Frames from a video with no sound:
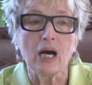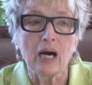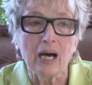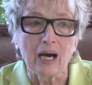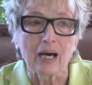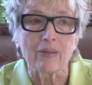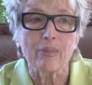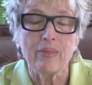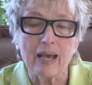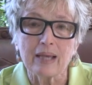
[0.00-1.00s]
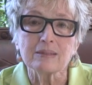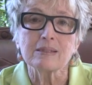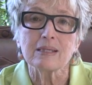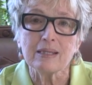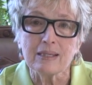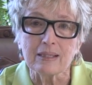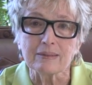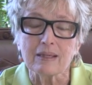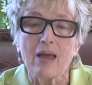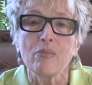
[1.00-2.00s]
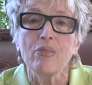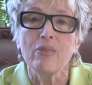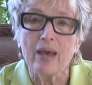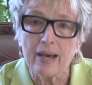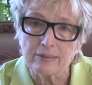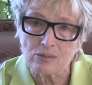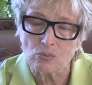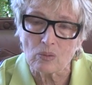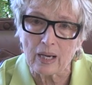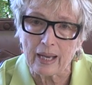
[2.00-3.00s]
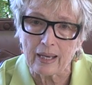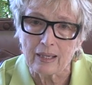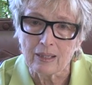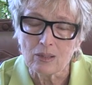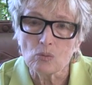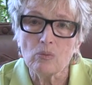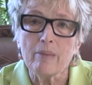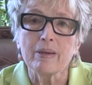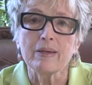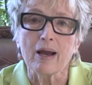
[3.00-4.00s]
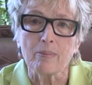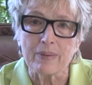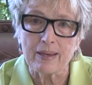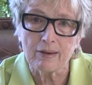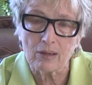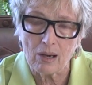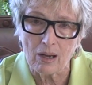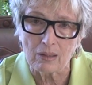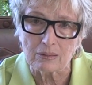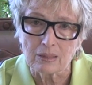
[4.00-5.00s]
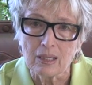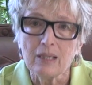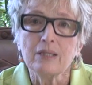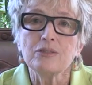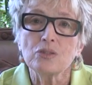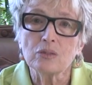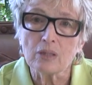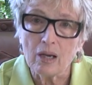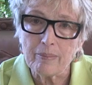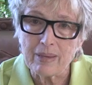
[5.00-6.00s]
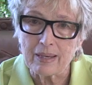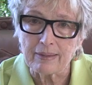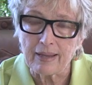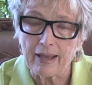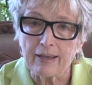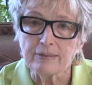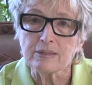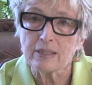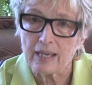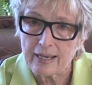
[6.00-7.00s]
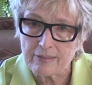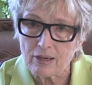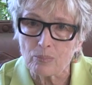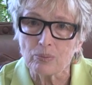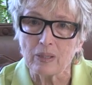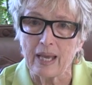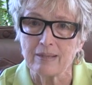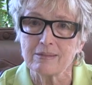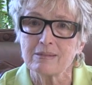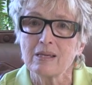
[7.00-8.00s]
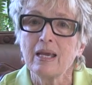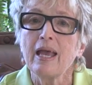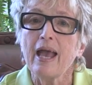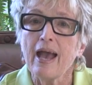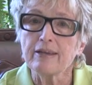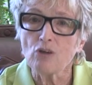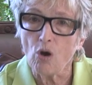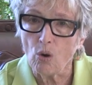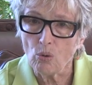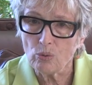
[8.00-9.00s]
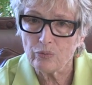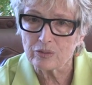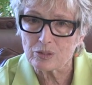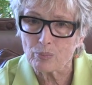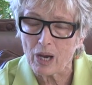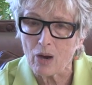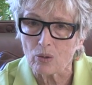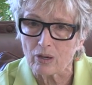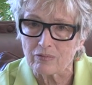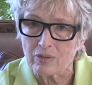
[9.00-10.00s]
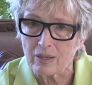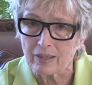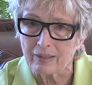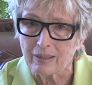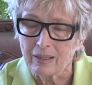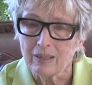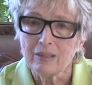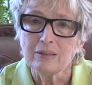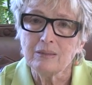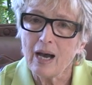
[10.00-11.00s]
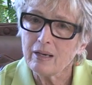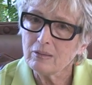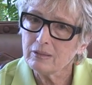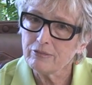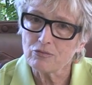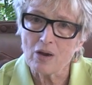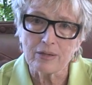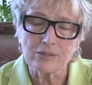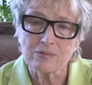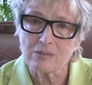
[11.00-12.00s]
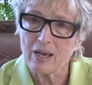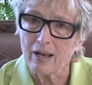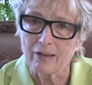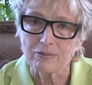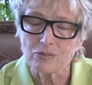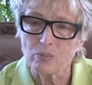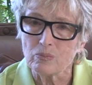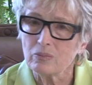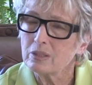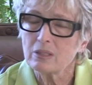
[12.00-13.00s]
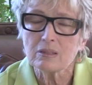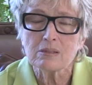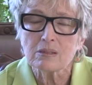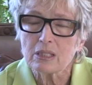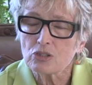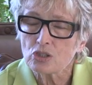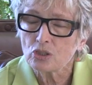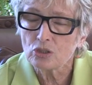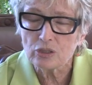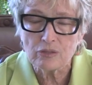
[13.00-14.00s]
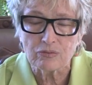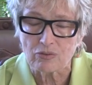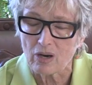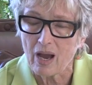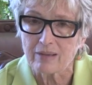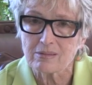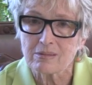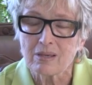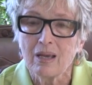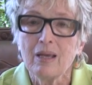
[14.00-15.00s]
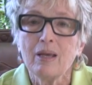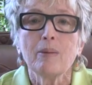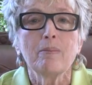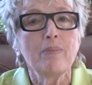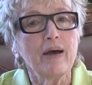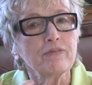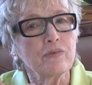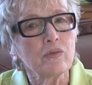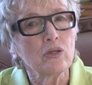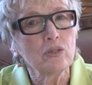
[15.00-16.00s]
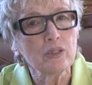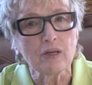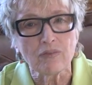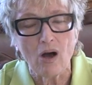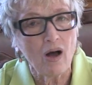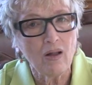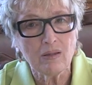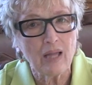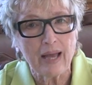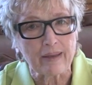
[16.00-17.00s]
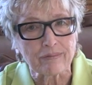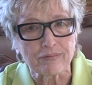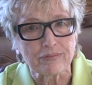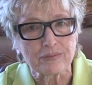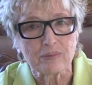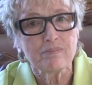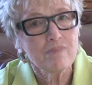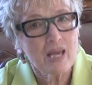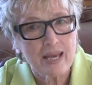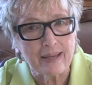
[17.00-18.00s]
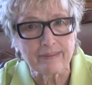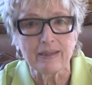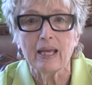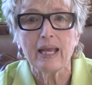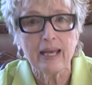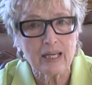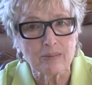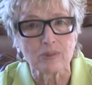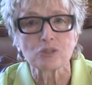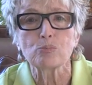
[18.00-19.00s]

That's it. And that's why women are being called to come in and take their place and hold this power of yin, not only for ourselves, it does such good for us, but for the good of all life, men, animals,